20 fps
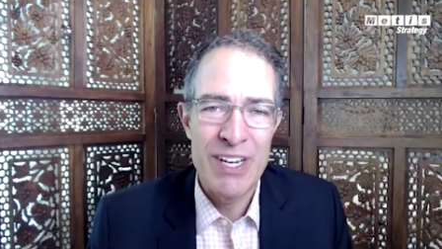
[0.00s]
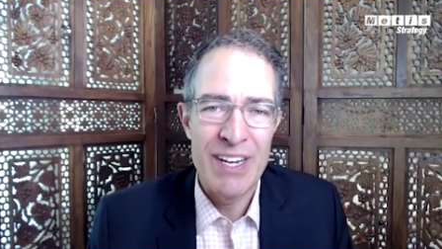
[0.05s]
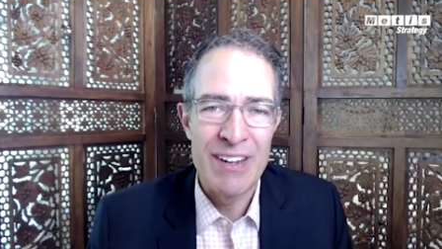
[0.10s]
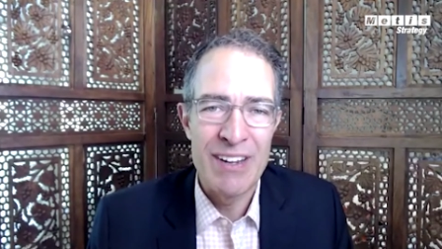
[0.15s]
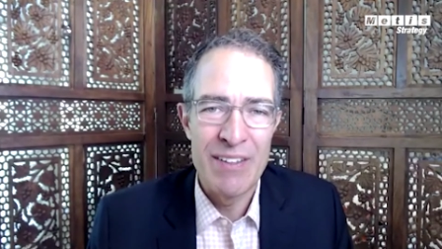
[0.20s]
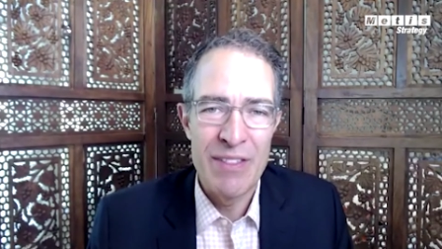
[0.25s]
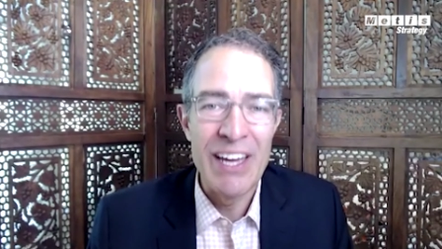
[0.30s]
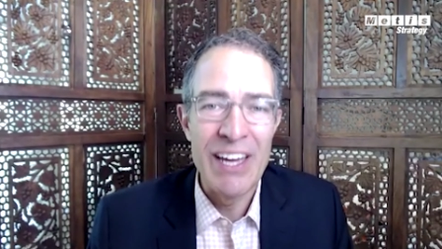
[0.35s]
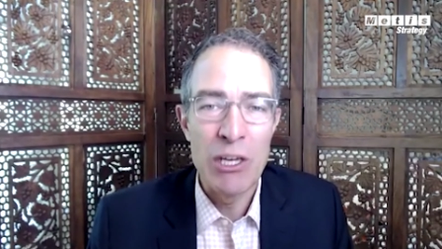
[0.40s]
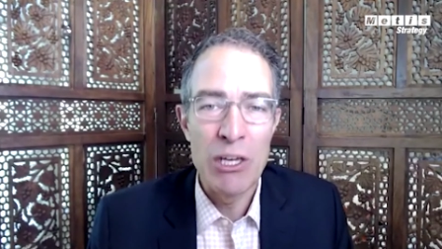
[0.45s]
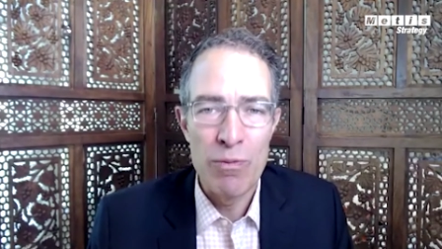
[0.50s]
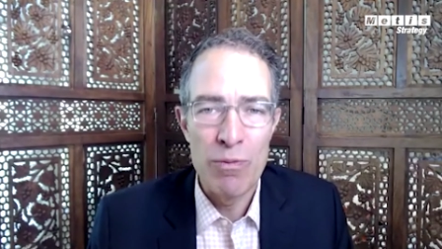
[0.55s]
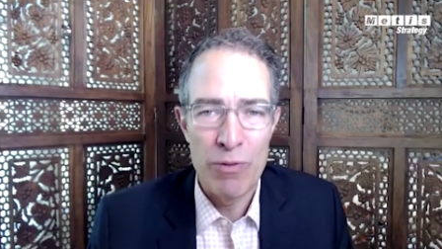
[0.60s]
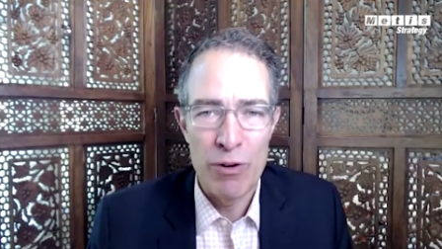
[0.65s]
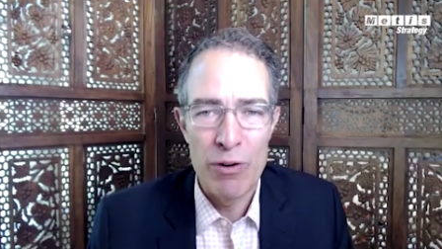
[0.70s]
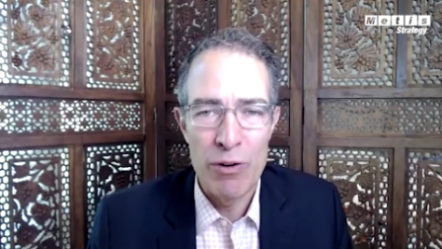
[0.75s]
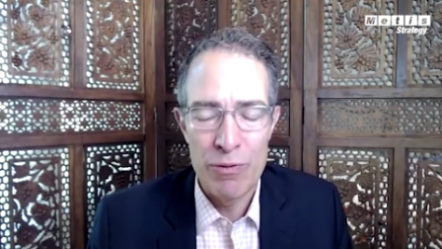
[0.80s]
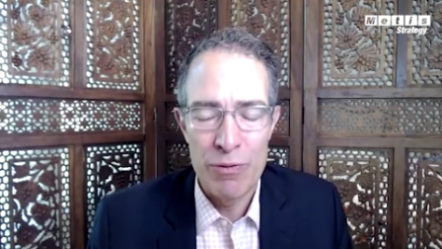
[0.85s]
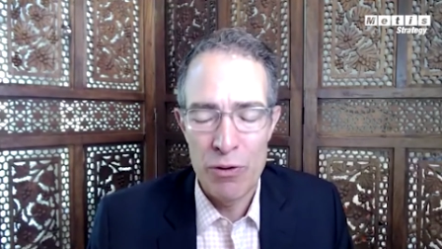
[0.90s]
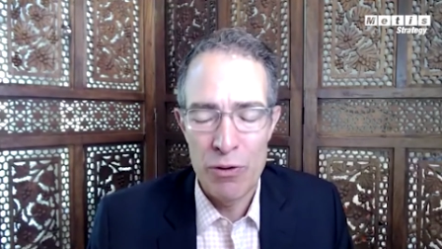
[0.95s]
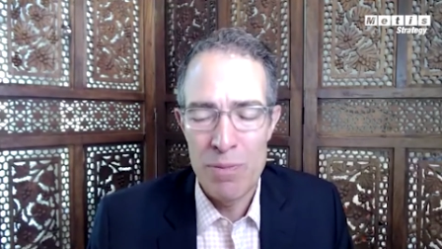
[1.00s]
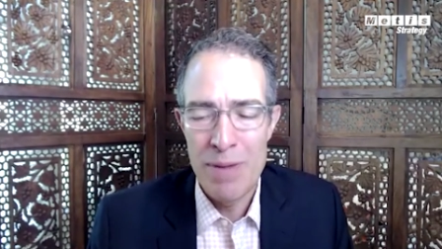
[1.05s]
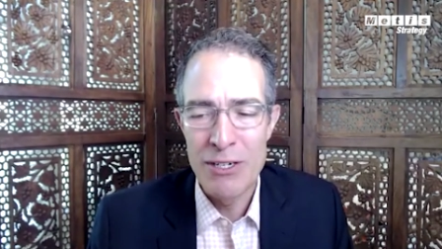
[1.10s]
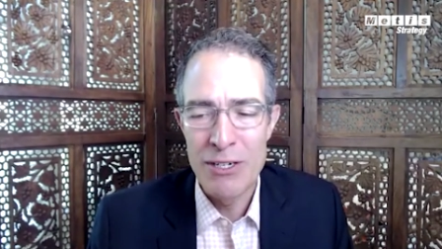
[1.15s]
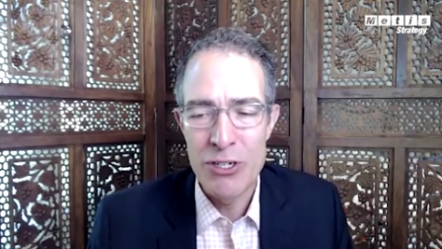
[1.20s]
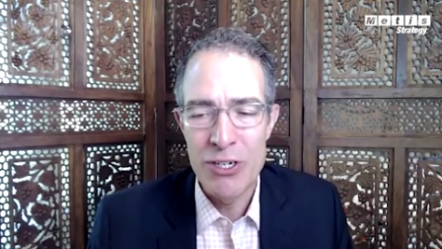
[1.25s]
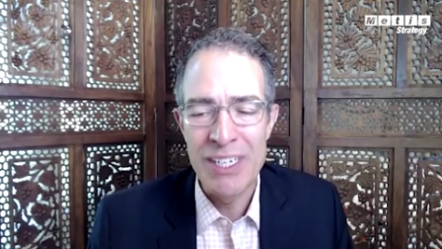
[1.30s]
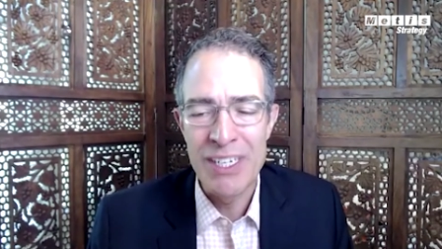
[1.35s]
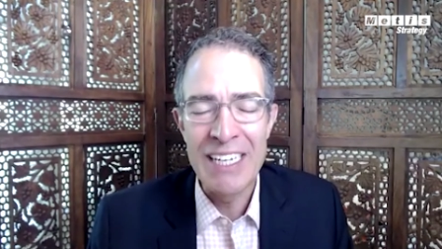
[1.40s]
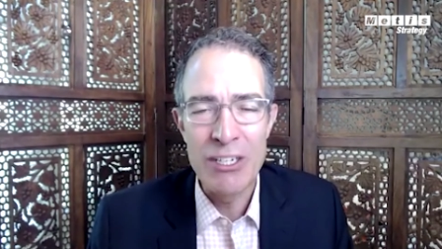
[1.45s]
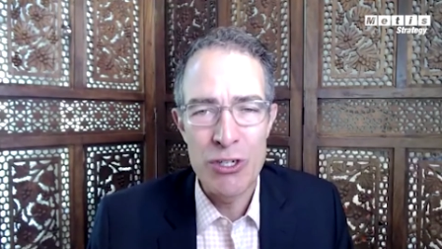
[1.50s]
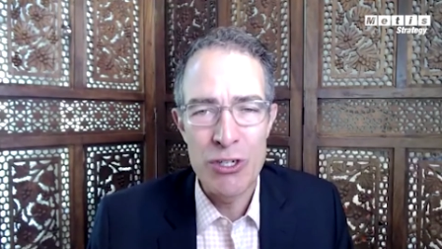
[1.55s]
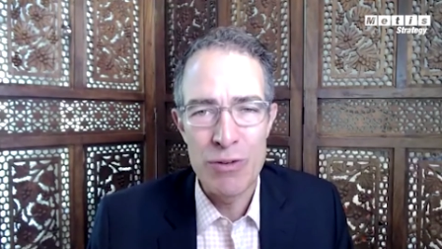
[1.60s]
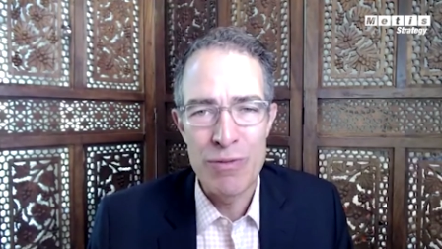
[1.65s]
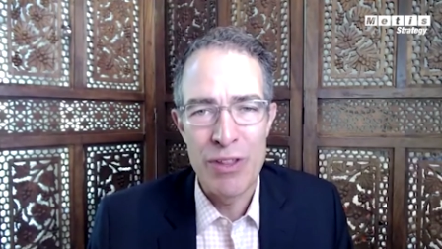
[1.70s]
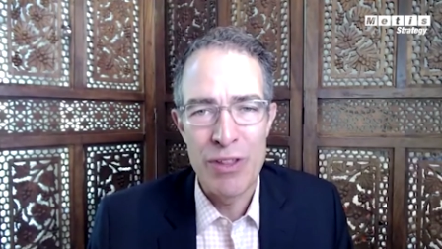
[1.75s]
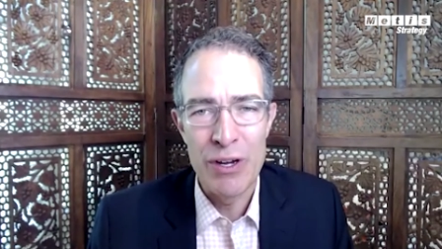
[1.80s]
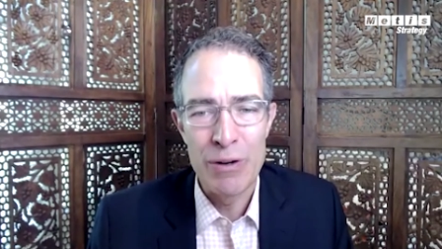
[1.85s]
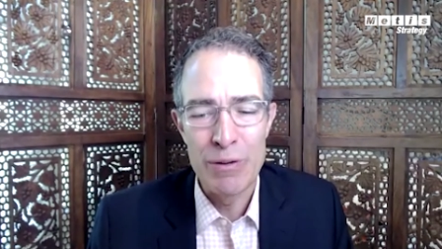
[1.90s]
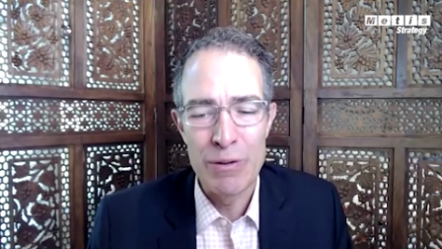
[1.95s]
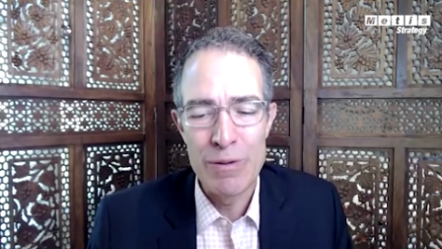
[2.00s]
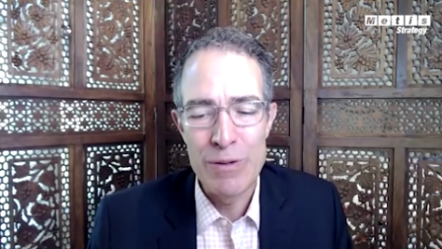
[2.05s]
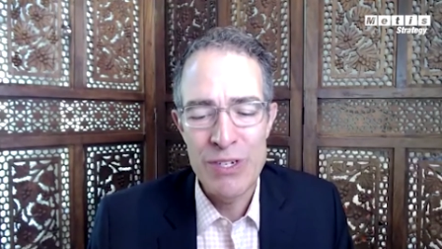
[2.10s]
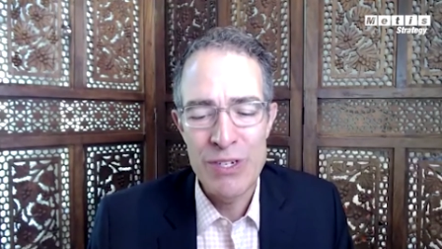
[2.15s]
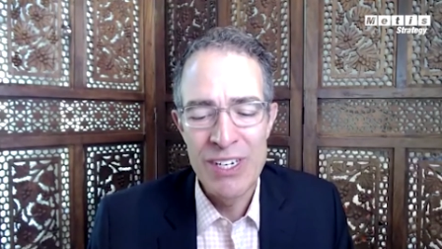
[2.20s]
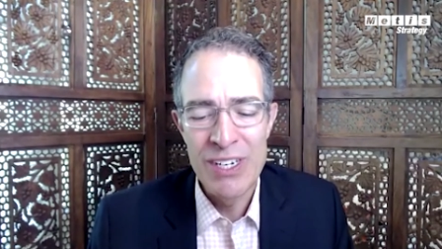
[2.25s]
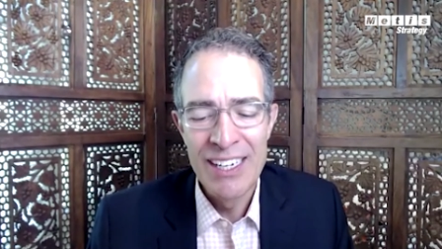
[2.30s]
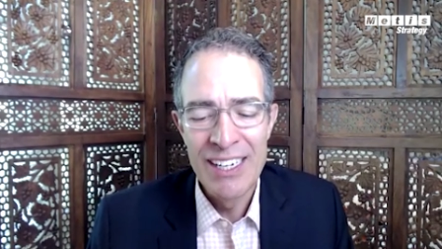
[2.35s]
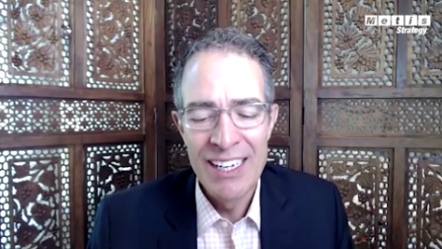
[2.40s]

Uh, thank you for for mentioning each of those.